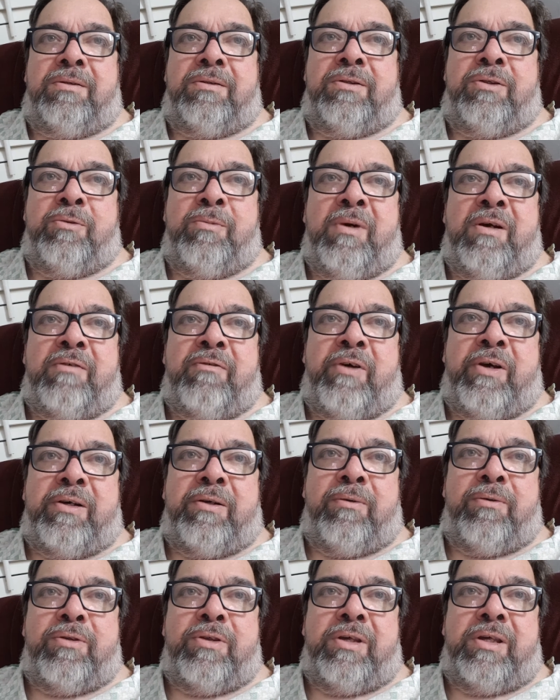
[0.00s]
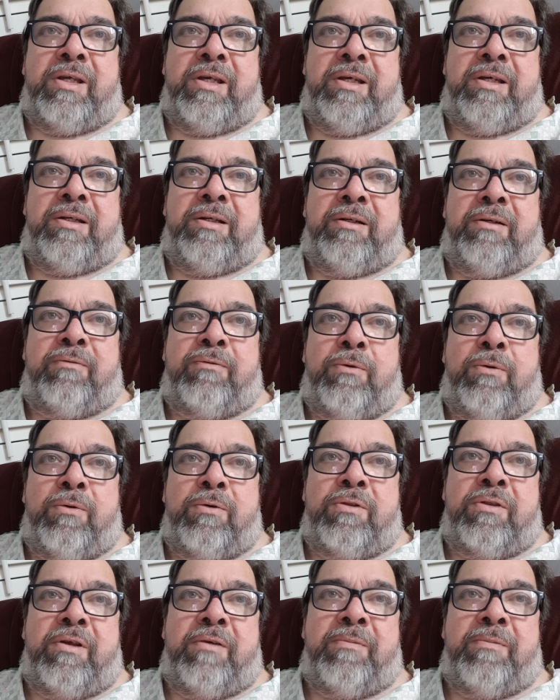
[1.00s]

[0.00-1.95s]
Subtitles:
do my vitals again. And of course,